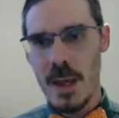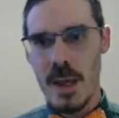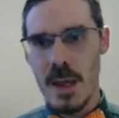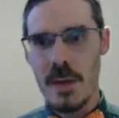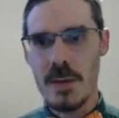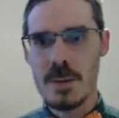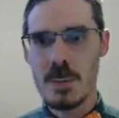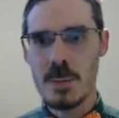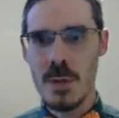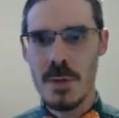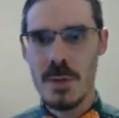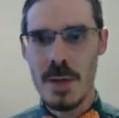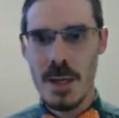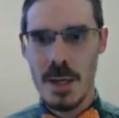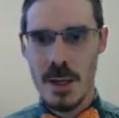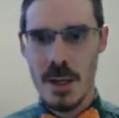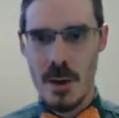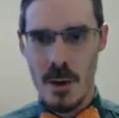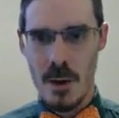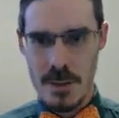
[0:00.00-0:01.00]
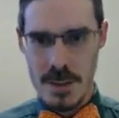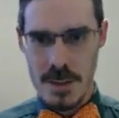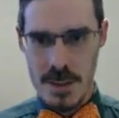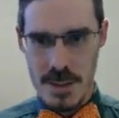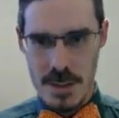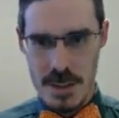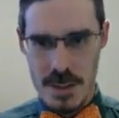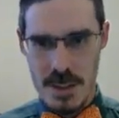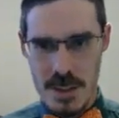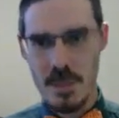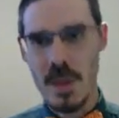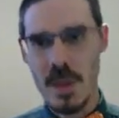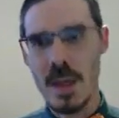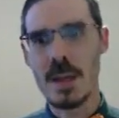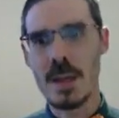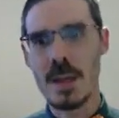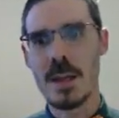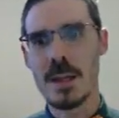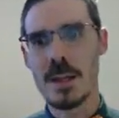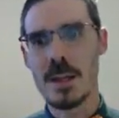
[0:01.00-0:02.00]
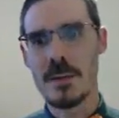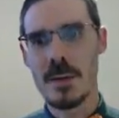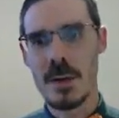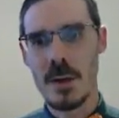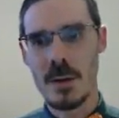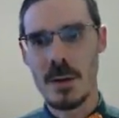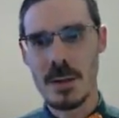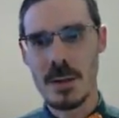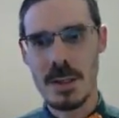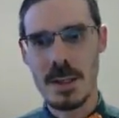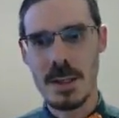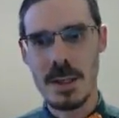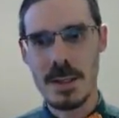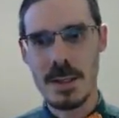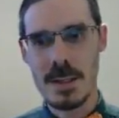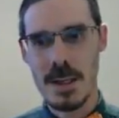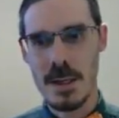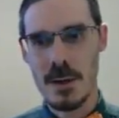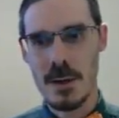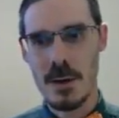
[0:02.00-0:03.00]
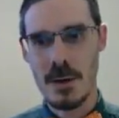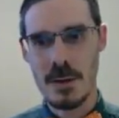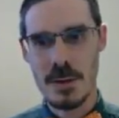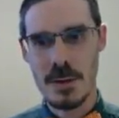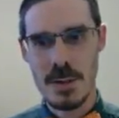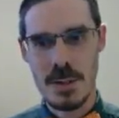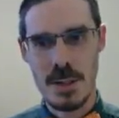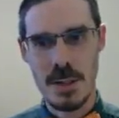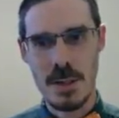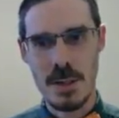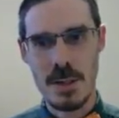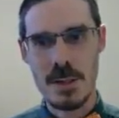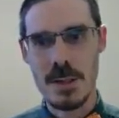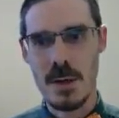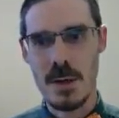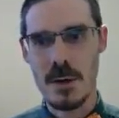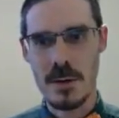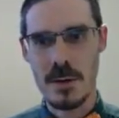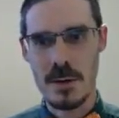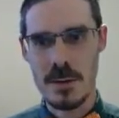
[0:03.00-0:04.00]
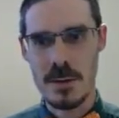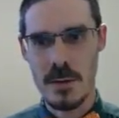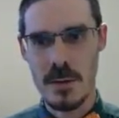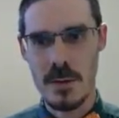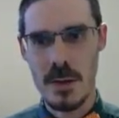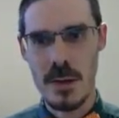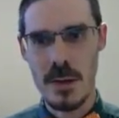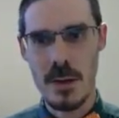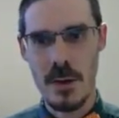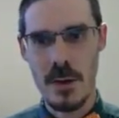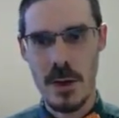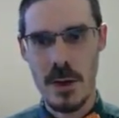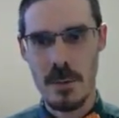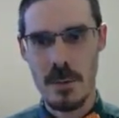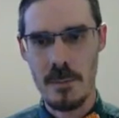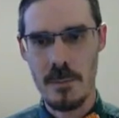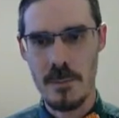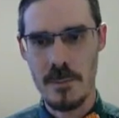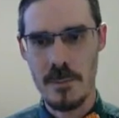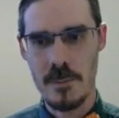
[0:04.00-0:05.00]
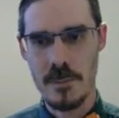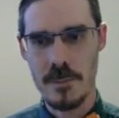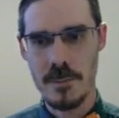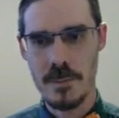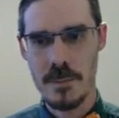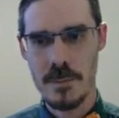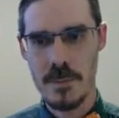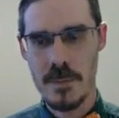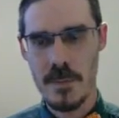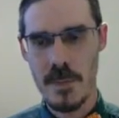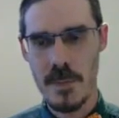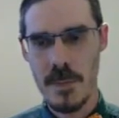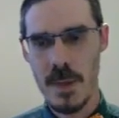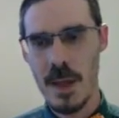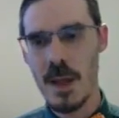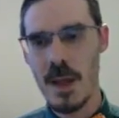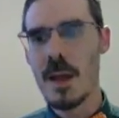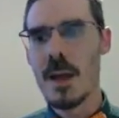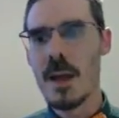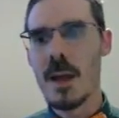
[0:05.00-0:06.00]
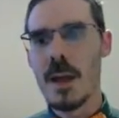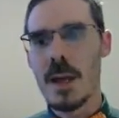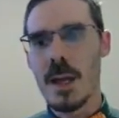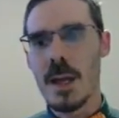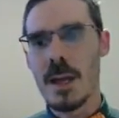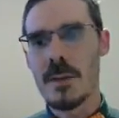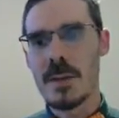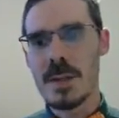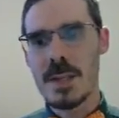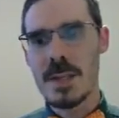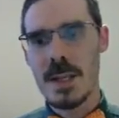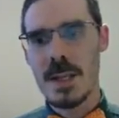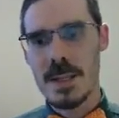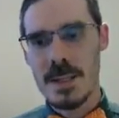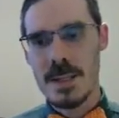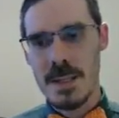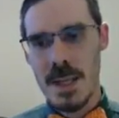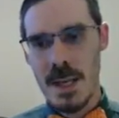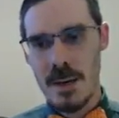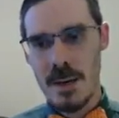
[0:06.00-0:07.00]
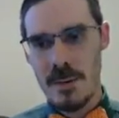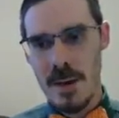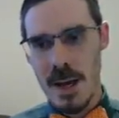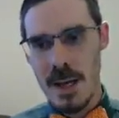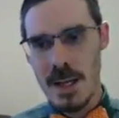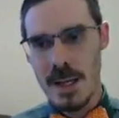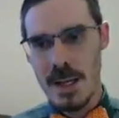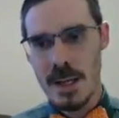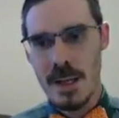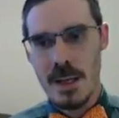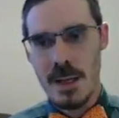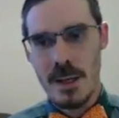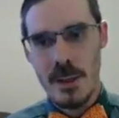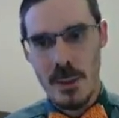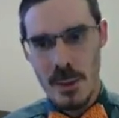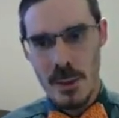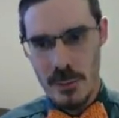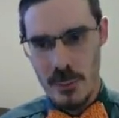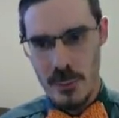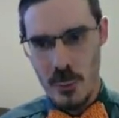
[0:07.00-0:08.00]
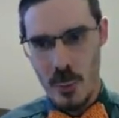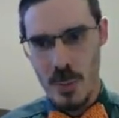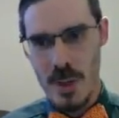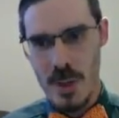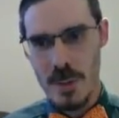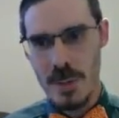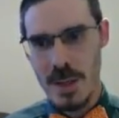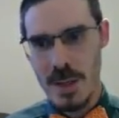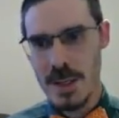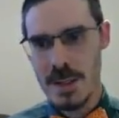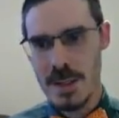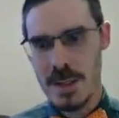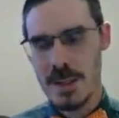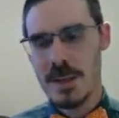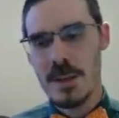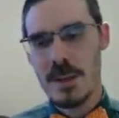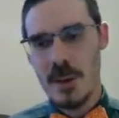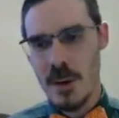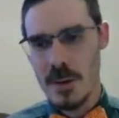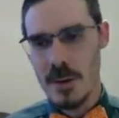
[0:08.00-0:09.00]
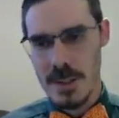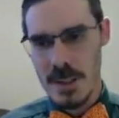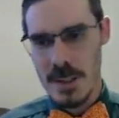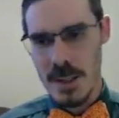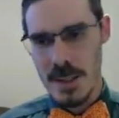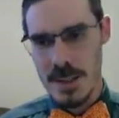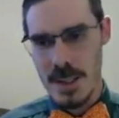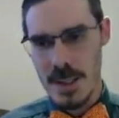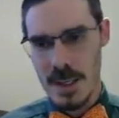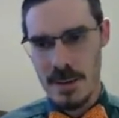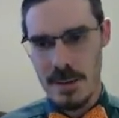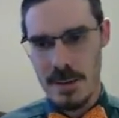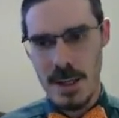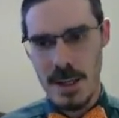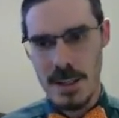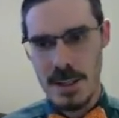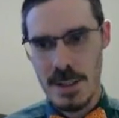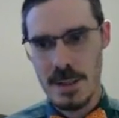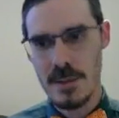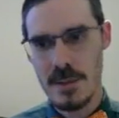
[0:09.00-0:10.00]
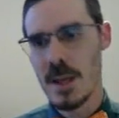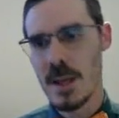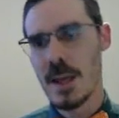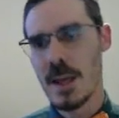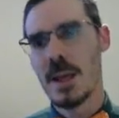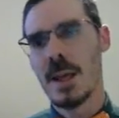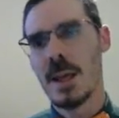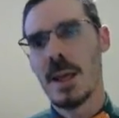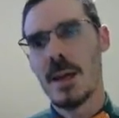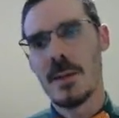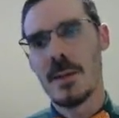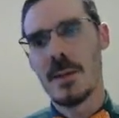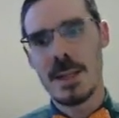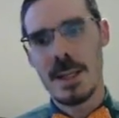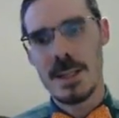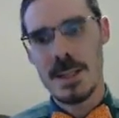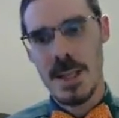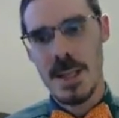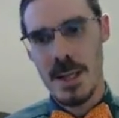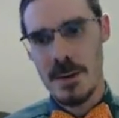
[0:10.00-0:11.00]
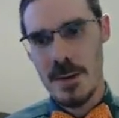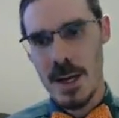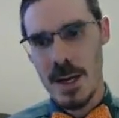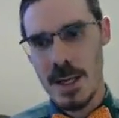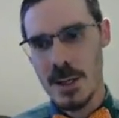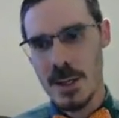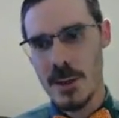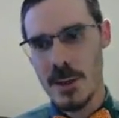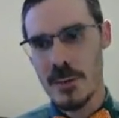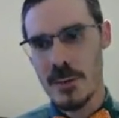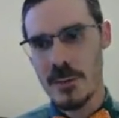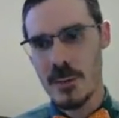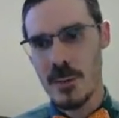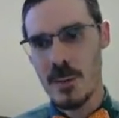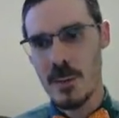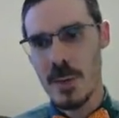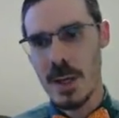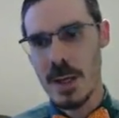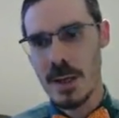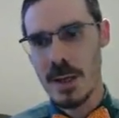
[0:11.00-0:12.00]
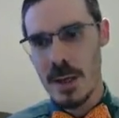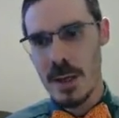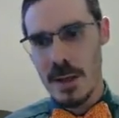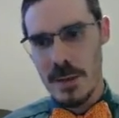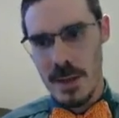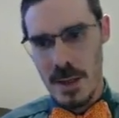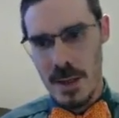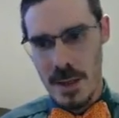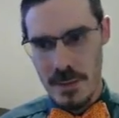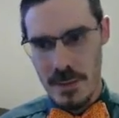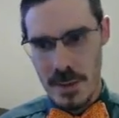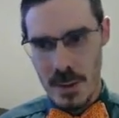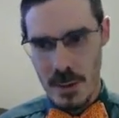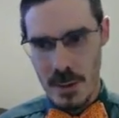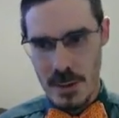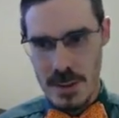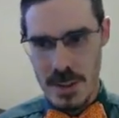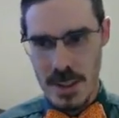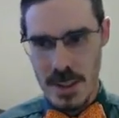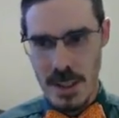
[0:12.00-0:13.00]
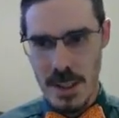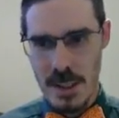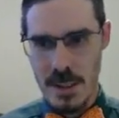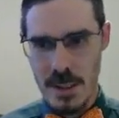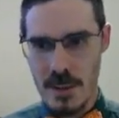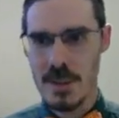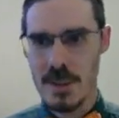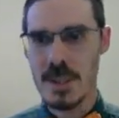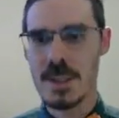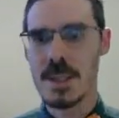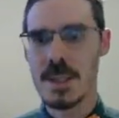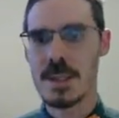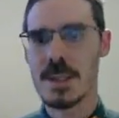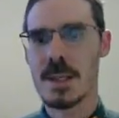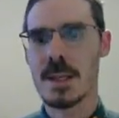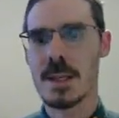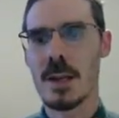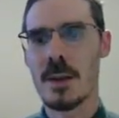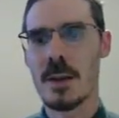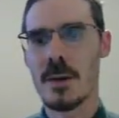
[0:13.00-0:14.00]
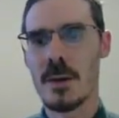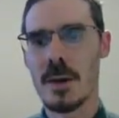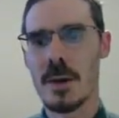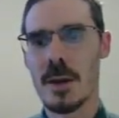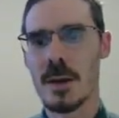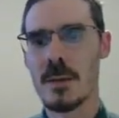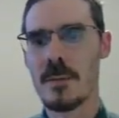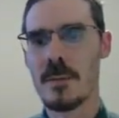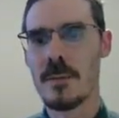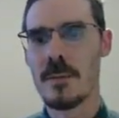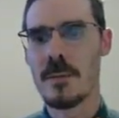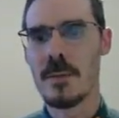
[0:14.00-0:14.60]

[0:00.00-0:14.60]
If it's moving at a constant speed, then the velocity is a constant. It's a horizontal line. If it's accelerating, uniformly means constant acceleration. If it's accelerating uniformly, then the velocity increases in a line.